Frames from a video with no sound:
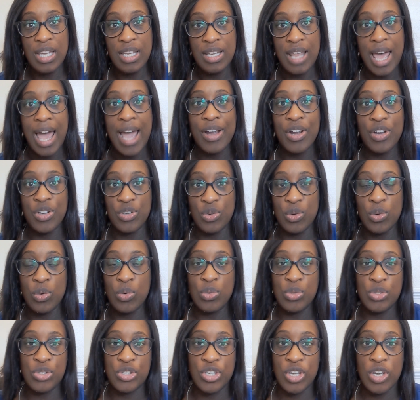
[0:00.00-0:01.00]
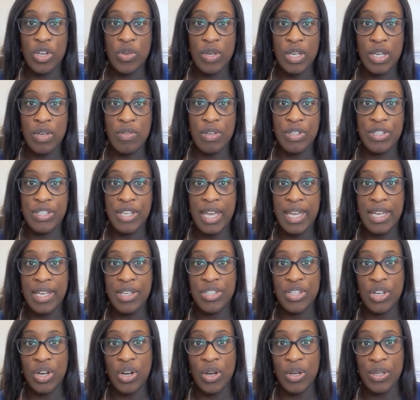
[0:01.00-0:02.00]
That can also
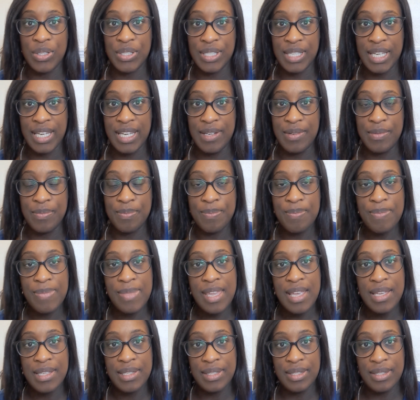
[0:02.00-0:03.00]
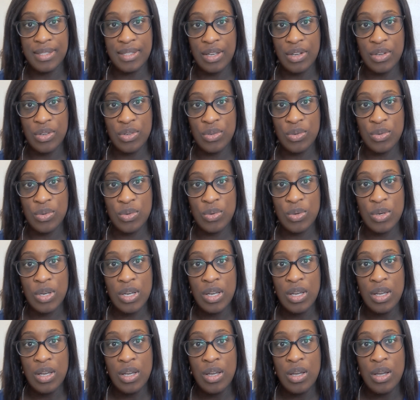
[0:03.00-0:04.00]
irritate our skin. So
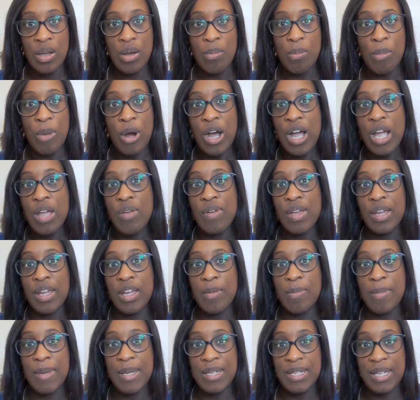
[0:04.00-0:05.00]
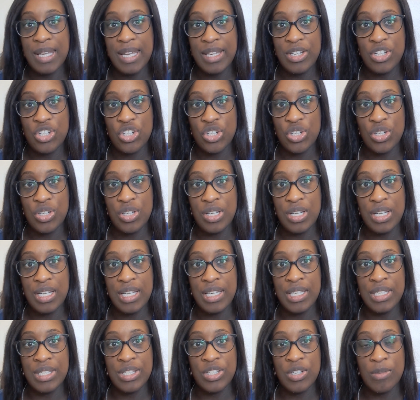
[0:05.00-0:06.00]
my recommendation
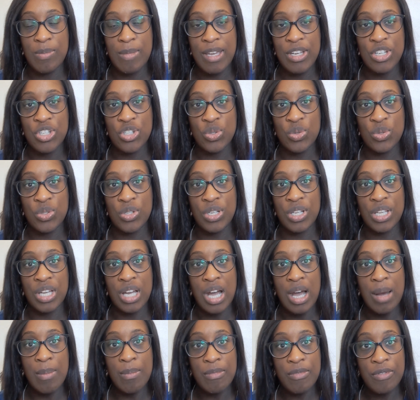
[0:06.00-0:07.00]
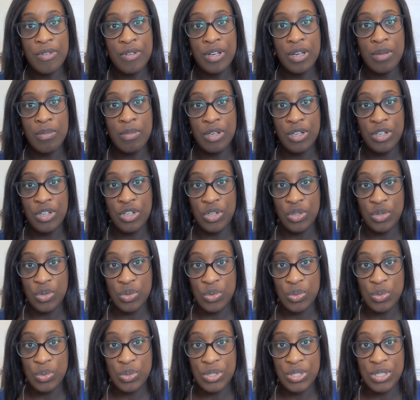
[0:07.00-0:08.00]
is to make sure that the comfort that we
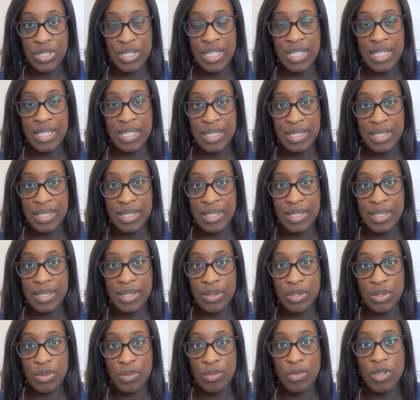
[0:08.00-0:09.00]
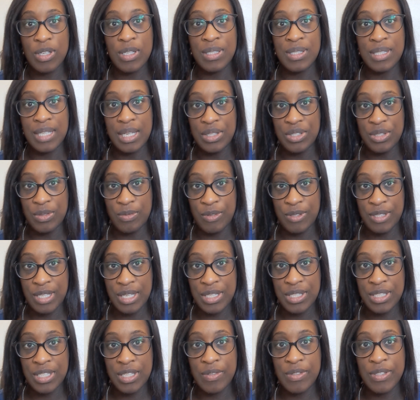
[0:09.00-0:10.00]
use is for
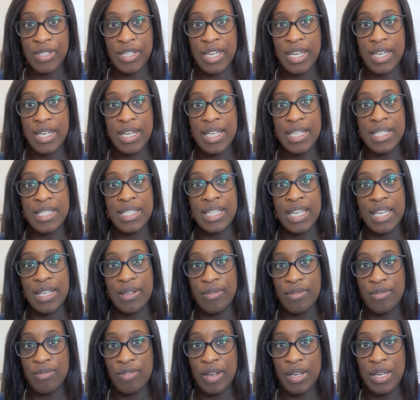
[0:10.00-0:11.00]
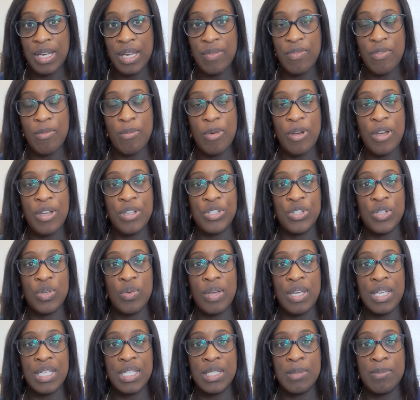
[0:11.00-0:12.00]
sensitive skin and skin friendly from personal
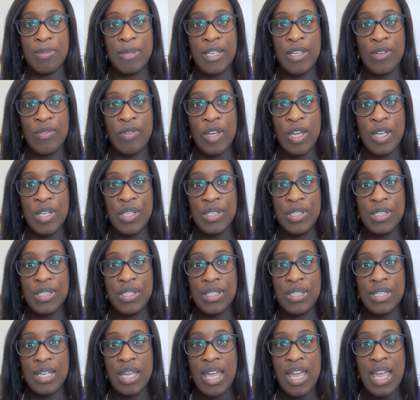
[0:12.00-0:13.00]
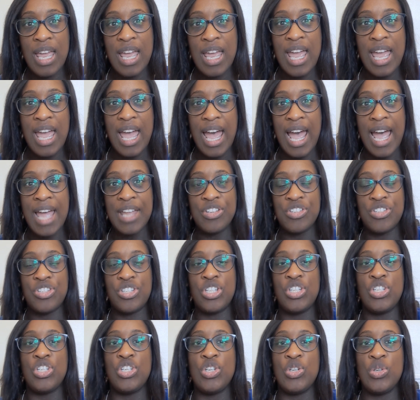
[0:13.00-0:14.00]
experience, and
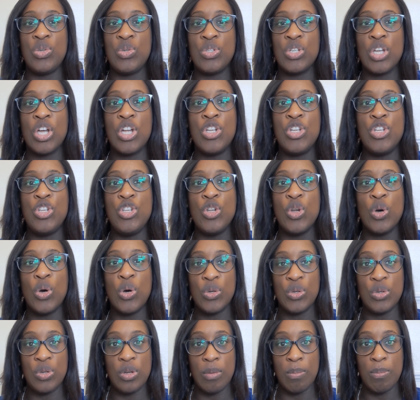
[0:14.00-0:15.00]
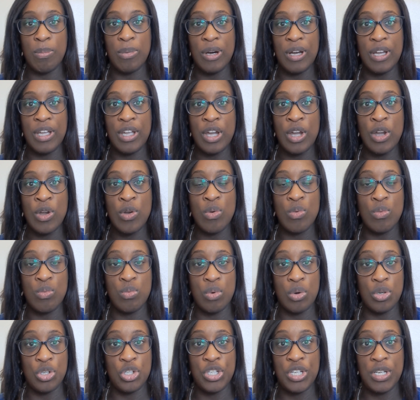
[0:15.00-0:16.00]
to use a non-bio
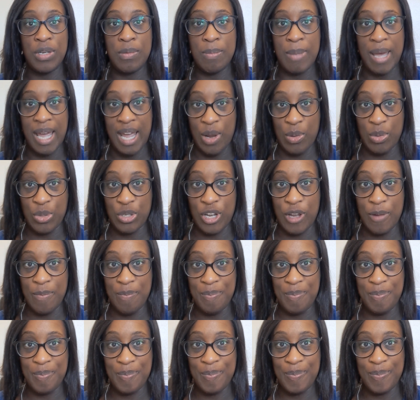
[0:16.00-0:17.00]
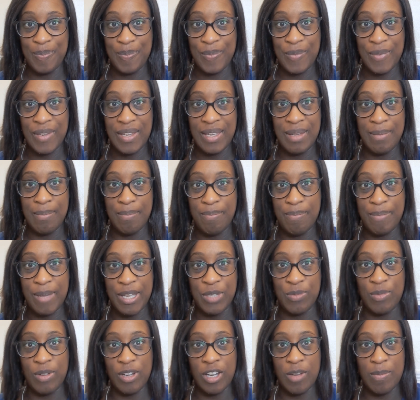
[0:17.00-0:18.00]
washing powder.
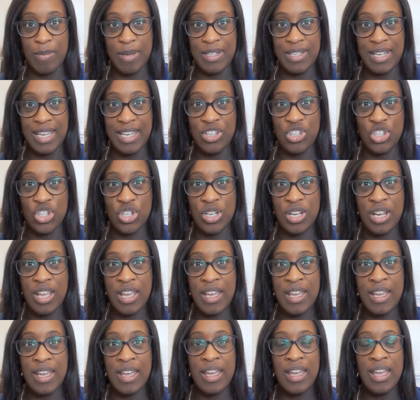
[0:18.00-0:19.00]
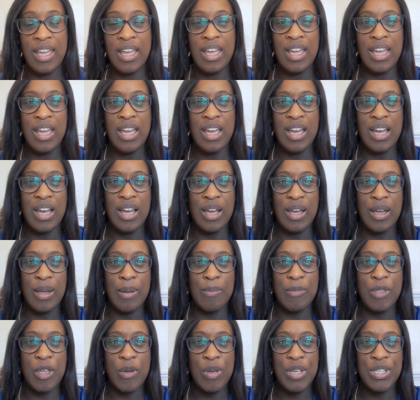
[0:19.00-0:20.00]
Best recommendation there.
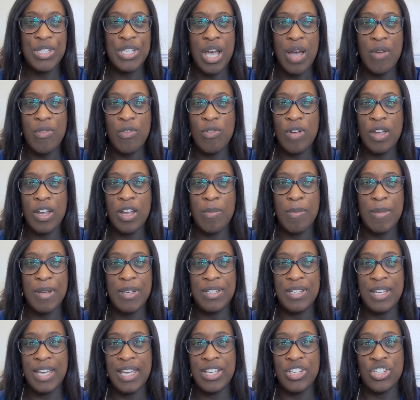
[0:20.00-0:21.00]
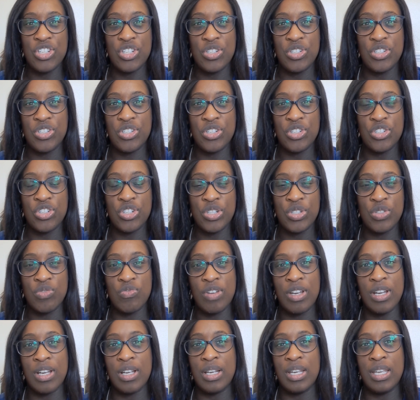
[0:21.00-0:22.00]
There is other recommendations such as
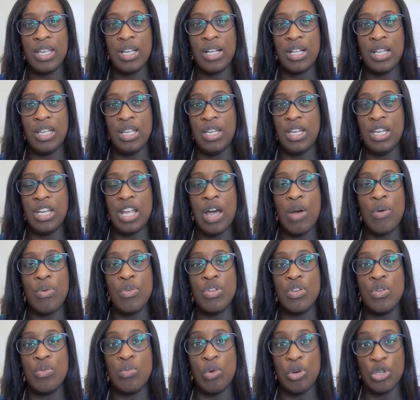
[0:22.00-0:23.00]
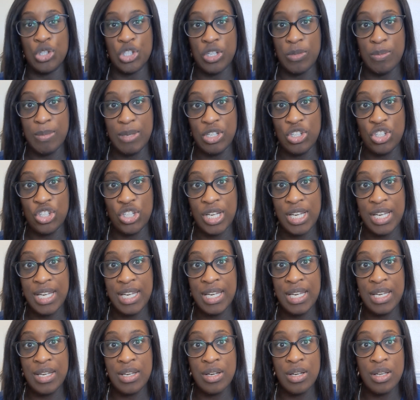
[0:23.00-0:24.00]
regularly cleaning out your washing
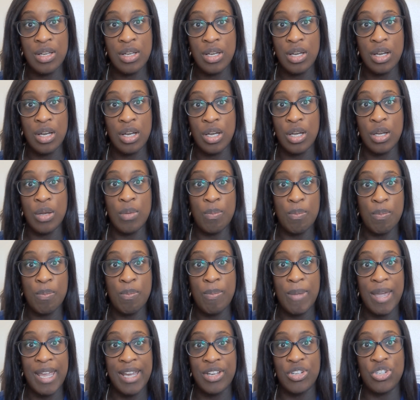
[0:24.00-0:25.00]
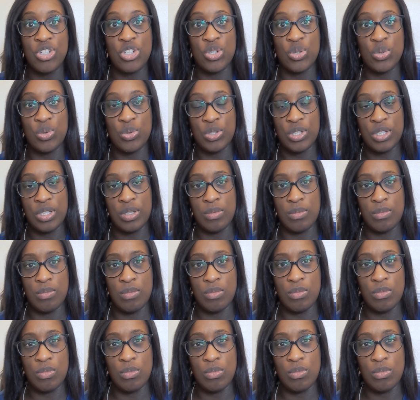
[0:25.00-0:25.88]
machine, making sure that